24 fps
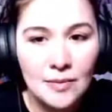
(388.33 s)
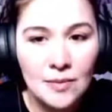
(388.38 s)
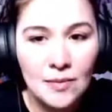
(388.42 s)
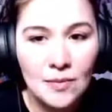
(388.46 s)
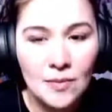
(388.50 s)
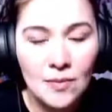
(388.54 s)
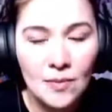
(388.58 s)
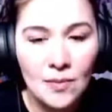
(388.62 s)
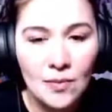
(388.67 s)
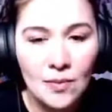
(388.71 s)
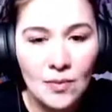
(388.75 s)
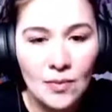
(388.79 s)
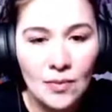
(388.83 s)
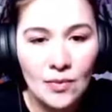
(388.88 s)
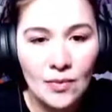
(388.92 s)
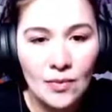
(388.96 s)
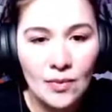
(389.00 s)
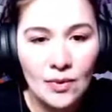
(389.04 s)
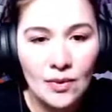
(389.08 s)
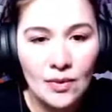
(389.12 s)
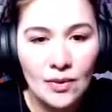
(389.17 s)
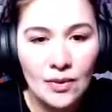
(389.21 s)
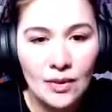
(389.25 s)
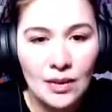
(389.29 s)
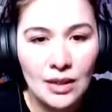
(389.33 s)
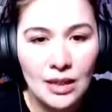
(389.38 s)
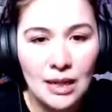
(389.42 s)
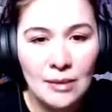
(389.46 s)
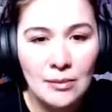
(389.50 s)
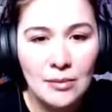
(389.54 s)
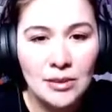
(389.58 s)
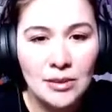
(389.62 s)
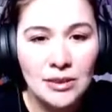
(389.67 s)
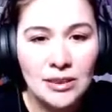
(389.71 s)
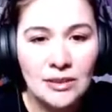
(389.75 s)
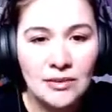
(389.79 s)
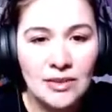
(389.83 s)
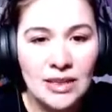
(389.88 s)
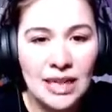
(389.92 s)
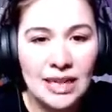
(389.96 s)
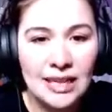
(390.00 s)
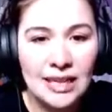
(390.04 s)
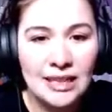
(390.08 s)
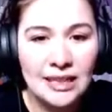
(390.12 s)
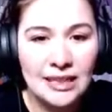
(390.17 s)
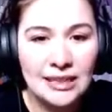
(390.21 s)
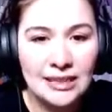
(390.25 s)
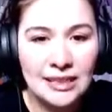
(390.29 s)
I did end up
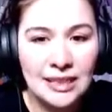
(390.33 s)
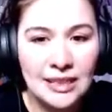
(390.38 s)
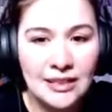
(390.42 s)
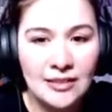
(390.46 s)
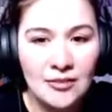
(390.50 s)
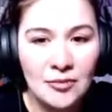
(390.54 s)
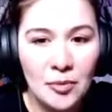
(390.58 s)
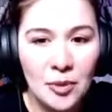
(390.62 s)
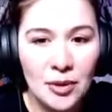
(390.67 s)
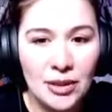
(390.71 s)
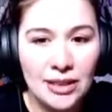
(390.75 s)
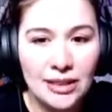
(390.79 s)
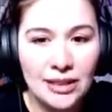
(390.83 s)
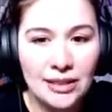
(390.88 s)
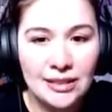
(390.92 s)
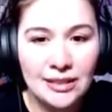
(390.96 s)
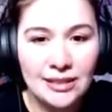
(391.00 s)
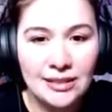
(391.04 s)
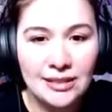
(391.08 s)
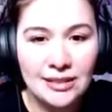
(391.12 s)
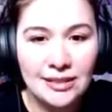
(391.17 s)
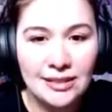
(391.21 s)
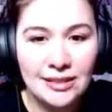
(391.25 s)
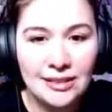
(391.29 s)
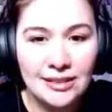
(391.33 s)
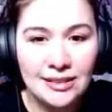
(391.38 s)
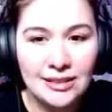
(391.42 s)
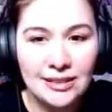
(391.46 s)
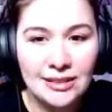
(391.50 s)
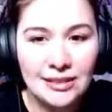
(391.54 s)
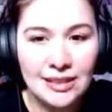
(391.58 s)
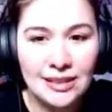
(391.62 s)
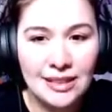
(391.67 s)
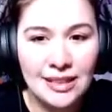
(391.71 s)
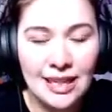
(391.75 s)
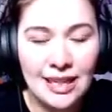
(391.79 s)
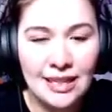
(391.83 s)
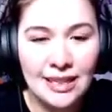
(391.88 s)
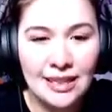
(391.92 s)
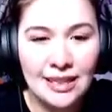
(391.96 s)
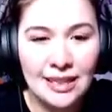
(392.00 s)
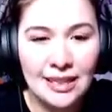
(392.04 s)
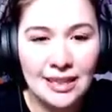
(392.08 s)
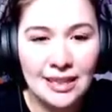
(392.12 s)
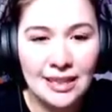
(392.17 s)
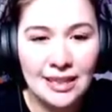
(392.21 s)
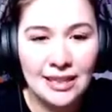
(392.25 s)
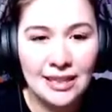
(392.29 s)
restarting parts of the game twice this
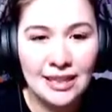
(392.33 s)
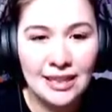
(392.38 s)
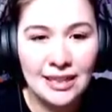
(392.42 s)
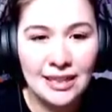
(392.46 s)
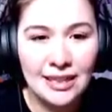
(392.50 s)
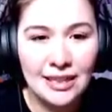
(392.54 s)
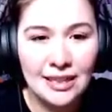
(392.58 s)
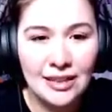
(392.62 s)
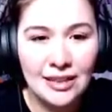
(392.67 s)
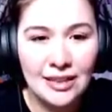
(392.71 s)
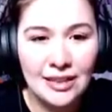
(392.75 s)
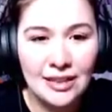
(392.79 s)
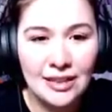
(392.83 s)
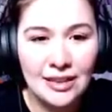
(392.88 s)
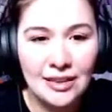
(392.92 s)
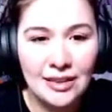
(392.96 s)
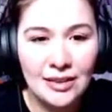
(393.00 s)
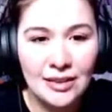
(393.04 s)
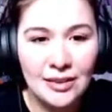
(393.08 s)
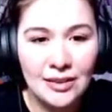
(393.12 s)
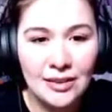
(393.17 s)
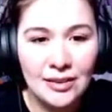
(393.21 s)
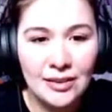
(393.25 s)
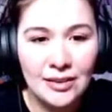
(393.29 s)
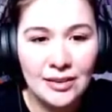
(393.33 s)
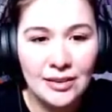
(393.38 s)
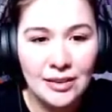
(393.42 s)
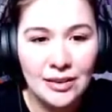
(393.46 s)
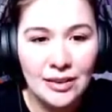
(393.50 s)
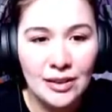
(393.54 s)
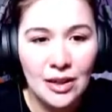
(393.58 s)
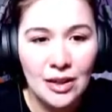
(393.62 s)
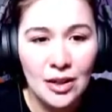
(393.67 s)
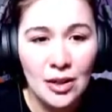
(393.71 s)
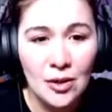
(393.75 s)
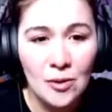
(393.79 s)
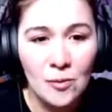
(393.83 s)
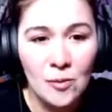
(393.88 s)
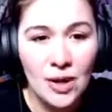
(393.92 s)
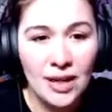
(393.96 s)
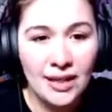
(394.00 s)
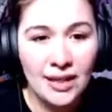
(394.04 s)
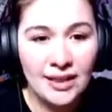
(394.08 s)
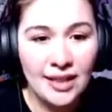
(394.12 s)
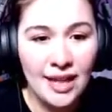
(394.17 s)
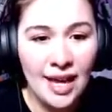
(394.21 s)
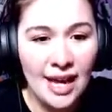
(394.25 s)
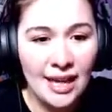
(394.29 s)
time around, but he
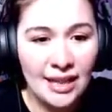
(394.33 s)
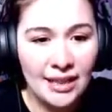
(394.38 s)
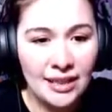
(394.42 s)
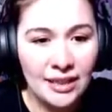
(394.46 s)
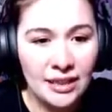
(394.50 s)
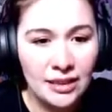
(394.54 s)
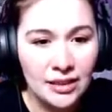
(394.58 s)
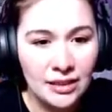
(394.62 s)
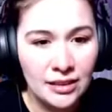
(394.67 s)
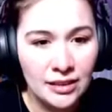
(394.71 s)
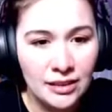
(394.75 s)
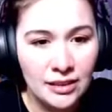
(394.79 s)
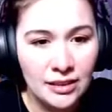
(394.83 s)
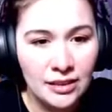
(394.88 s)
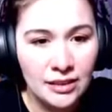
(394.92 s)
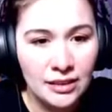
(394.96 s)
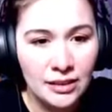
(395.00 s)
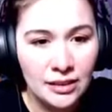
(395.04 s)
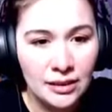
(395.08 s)
never disappeared.